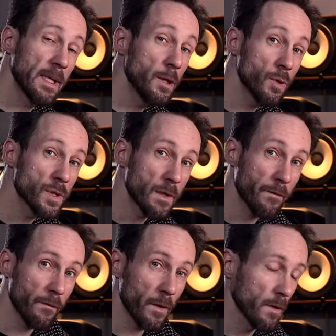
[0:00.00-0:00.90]

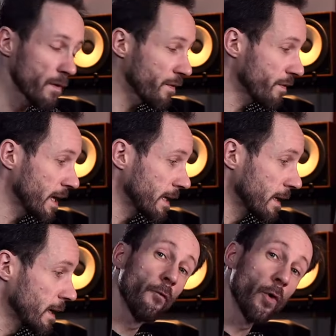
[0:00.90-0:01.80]
useful thing
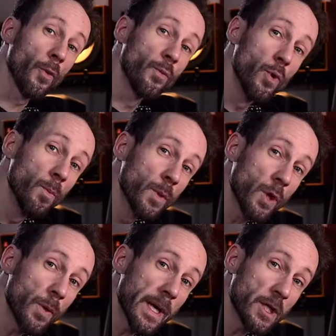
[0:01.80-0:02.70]
for room
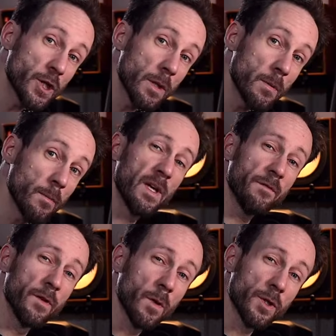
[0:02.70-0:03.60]
correction.
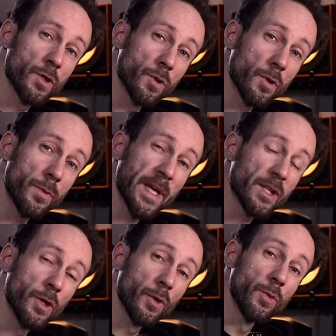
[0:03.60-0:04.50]
If you want to
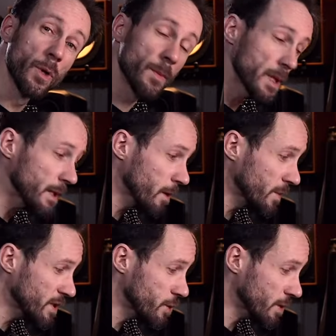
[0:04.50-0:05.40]
correct your room a little
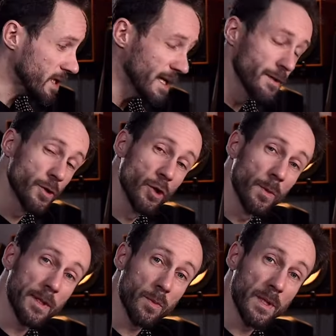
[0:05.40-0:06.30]
bit, you can do
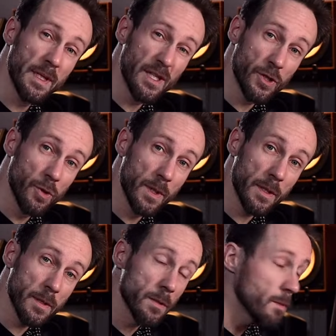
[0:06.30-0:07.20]
it with this
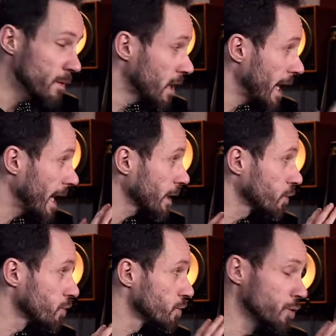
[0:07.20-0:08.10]
unit. I
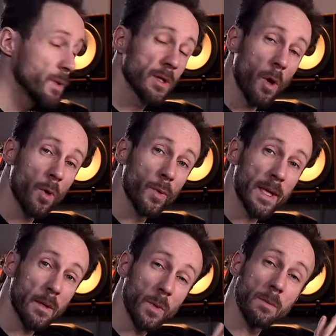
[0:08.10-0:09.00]
could do it
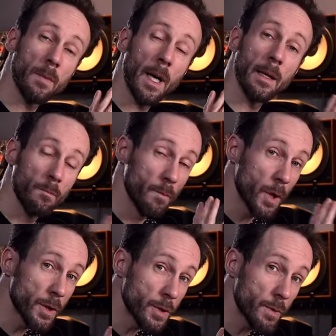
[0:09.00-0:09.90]
already with my
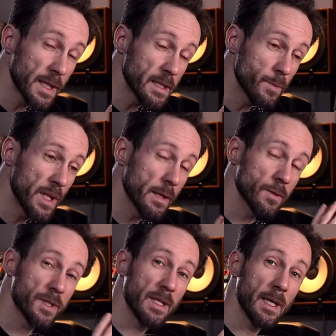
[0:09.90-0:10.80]
monitoring
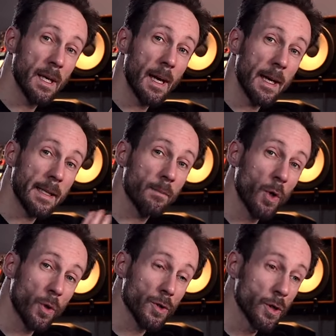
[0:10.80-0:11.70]
speakers, the Adam
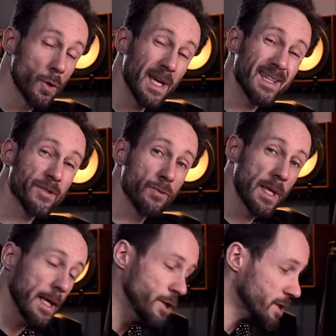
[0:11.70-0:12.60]
Audio
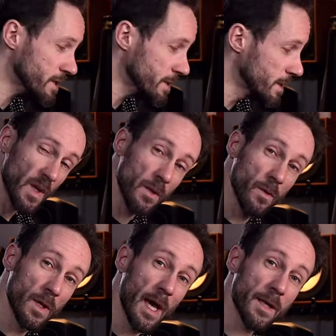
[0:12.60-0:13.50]
S3Hs.
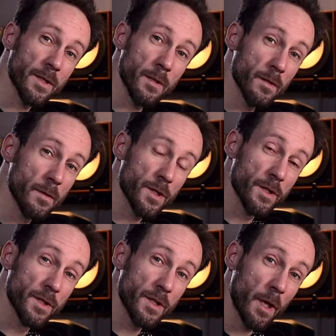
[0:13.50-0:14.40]
You got
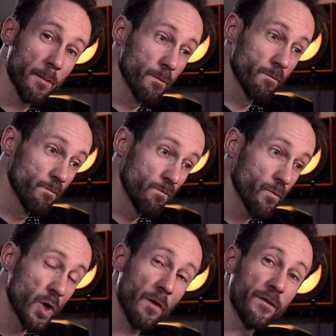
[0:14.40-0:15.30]
some
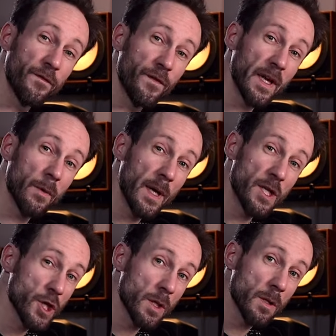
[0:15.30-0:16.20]

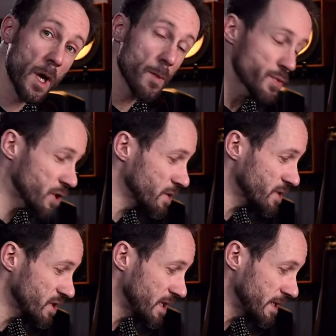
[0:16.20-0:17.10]
configuration
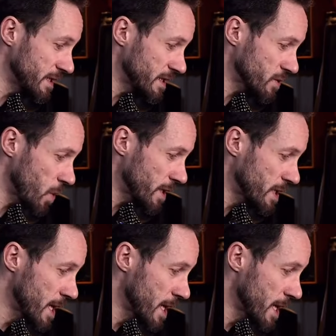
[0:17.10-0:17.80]
options in this one